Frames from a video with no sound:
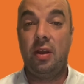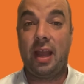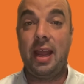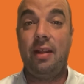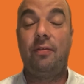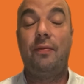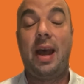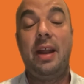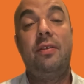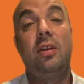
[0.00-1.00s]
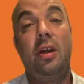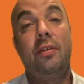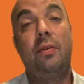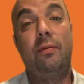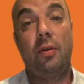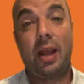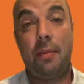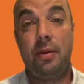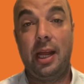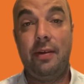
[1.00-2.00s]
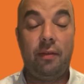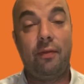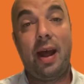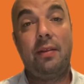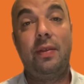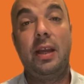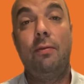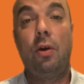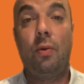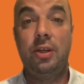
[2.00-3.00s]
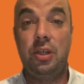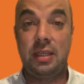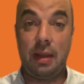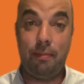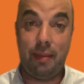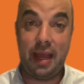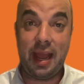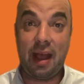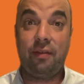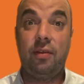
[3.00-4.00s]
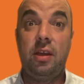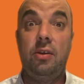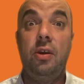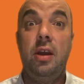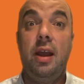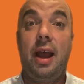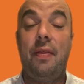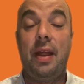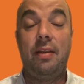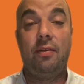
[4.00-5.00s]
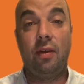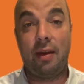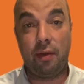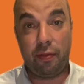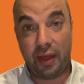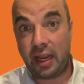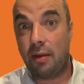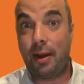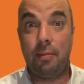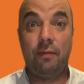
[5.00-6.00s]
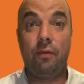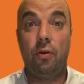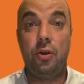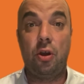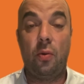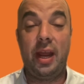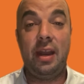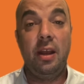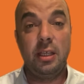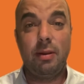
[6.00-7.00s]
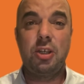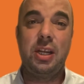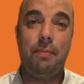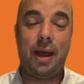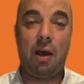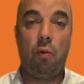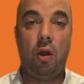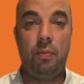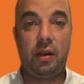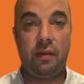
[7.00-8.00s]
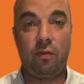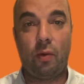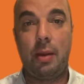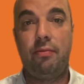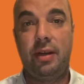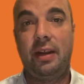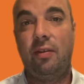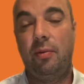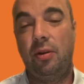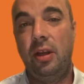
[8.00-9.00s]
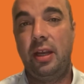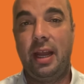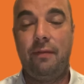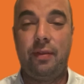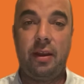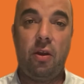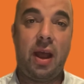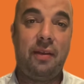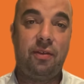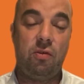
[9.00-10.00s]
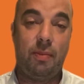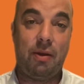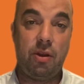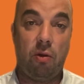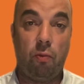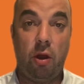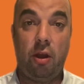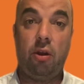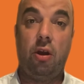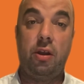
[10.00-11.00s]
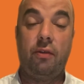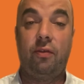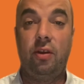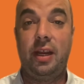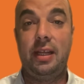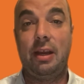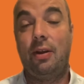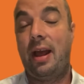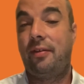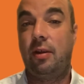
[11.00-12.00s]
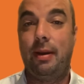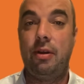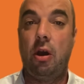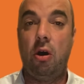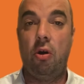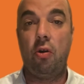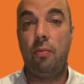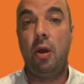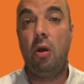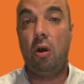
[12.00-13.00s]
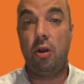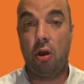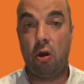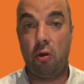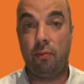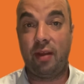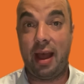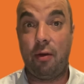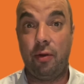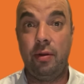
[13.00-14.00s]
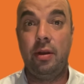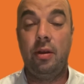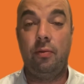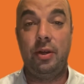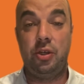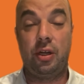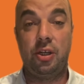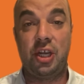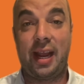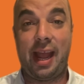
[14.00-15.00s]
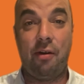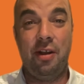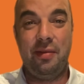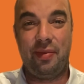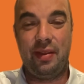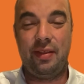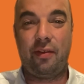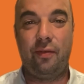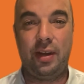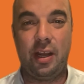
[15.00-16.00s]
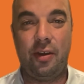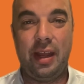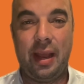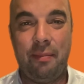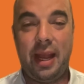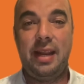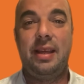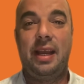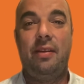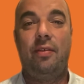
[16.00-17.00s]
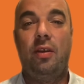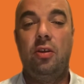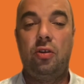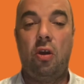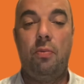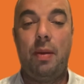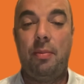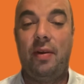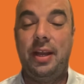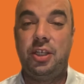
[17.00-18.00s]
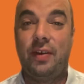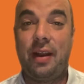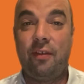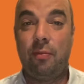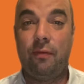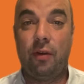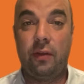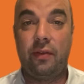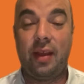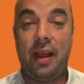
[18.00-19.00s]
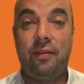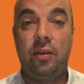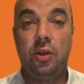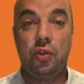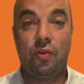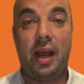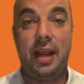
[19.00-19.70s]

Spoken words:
Okay, it's fine to learn some vocabulary. It's fine to think of what questions they may ask you and then to have a think about before you go in, especially in part one, because it's quite predictable. If they don't ask you about your work or your study, they'll ask about your home or your hometown, which you can check out in this video here. Main thing is don't memorize your answers before the test. Try